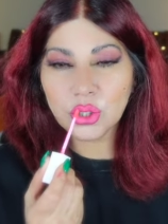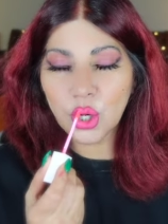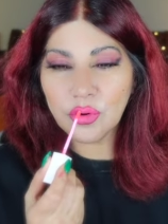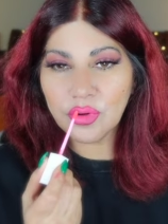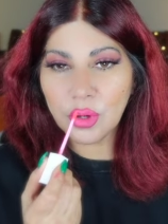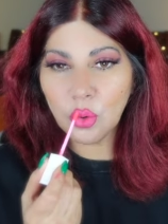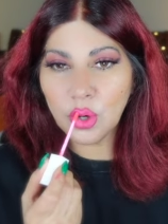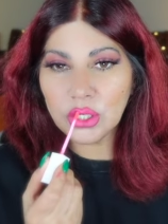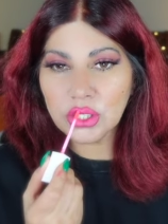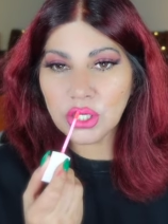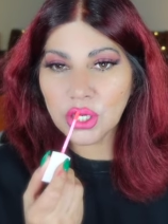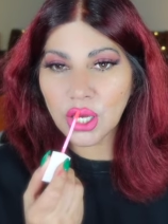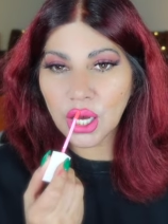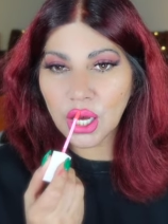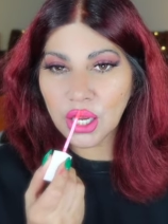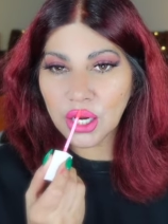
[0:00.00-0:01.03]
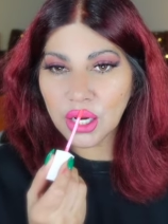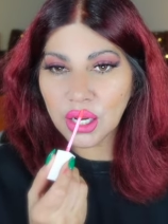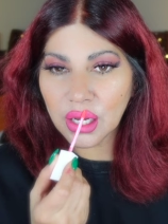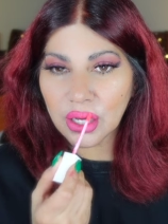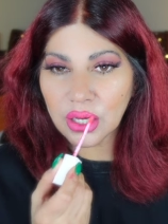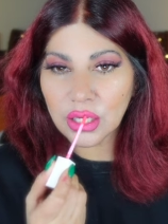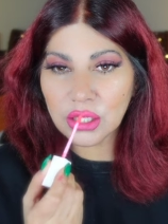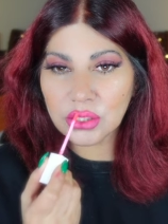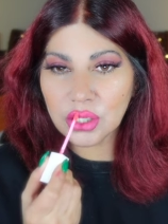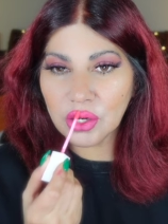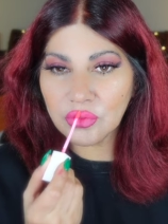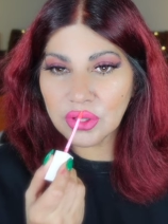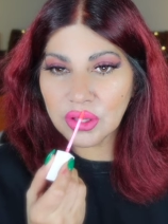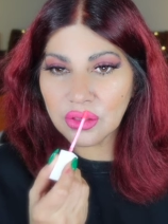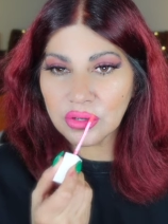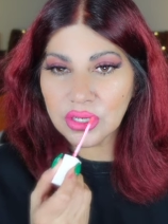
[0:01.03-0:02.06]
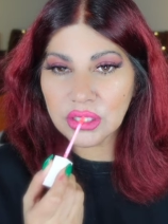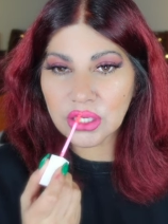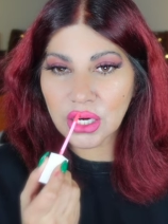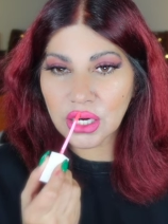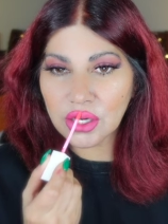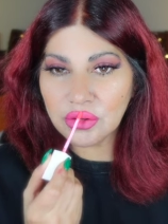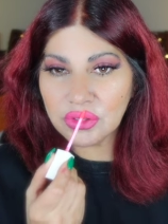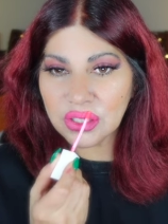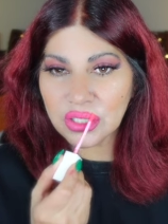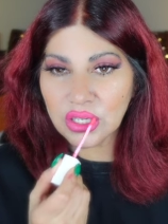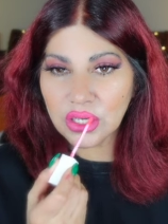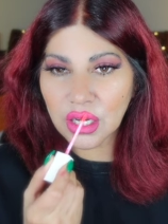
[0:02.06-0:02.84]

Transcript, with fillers: So if he wins again, it's going to be three times.